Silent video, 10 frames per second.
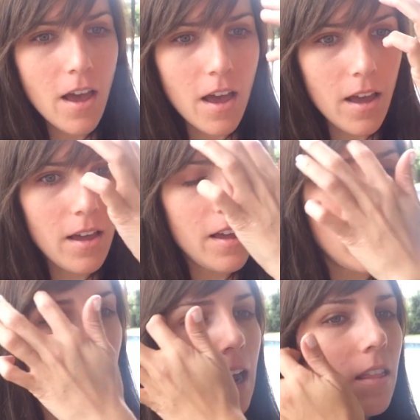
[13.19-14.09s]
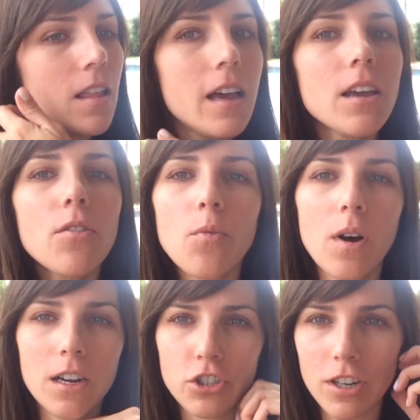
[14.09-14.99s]
I like
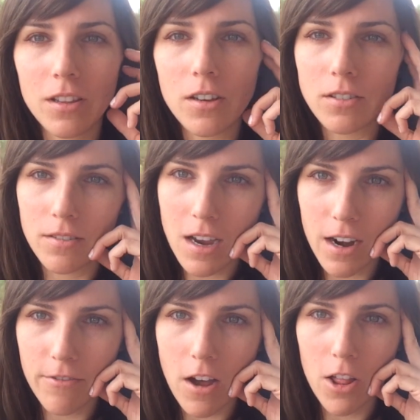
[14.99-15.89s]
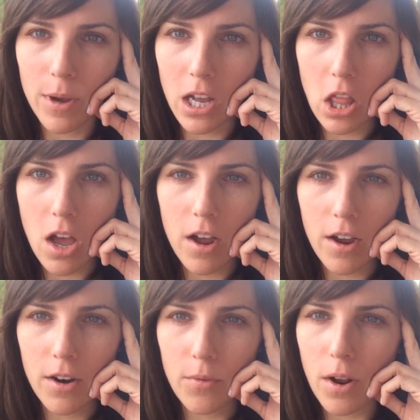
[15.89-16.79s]
watching those and kind of following
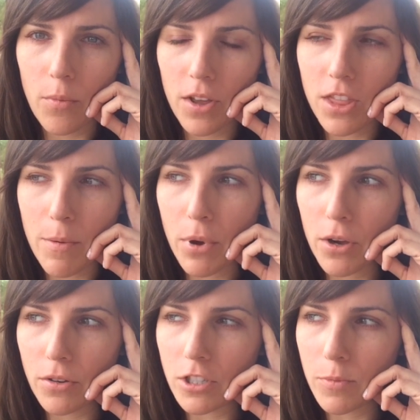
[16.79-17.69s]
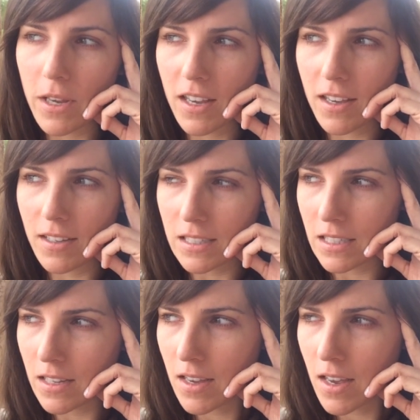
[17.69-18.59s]
along on what they post
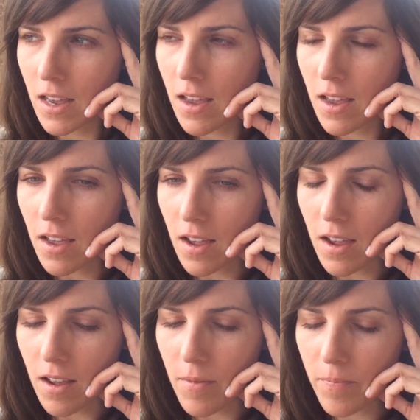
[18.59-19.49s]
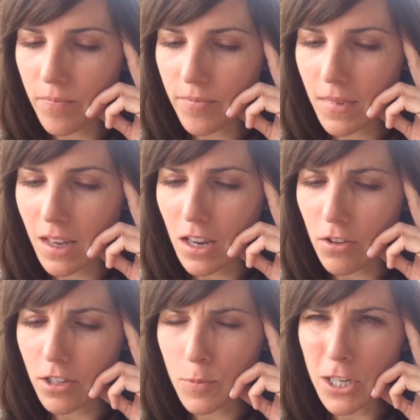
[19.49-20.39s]
because,
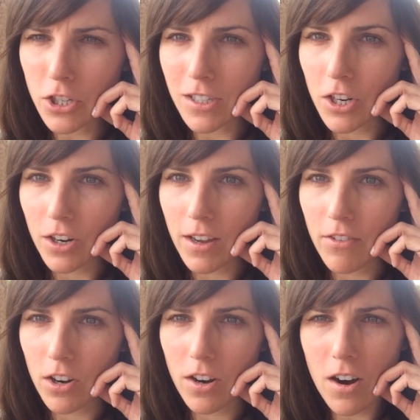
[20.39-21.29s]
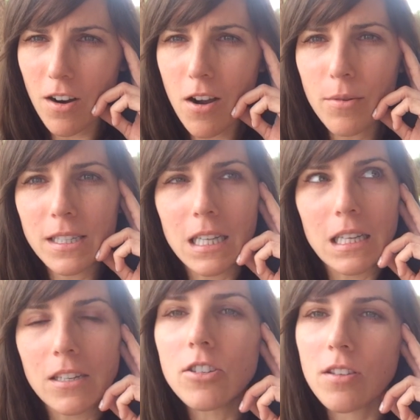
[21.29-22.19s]
the speeches that are given are always at
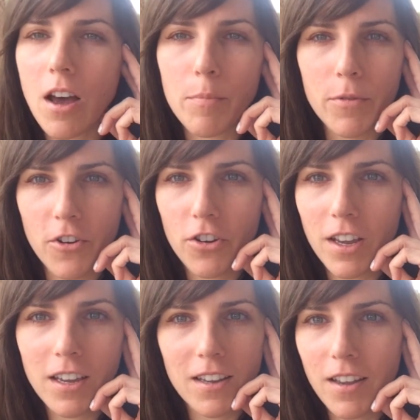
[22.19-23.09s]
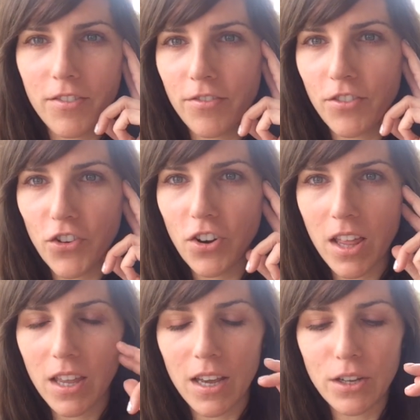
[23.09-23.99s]
least thought-provoking, if
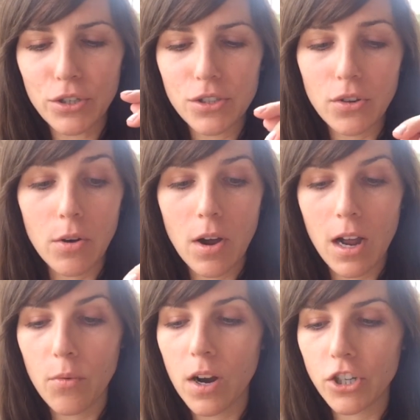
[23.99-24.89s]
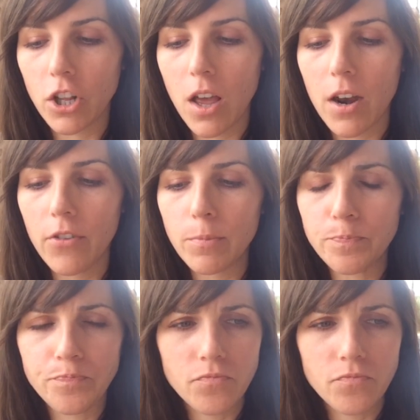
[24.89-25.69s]
nothing else. So I watch a lot of them.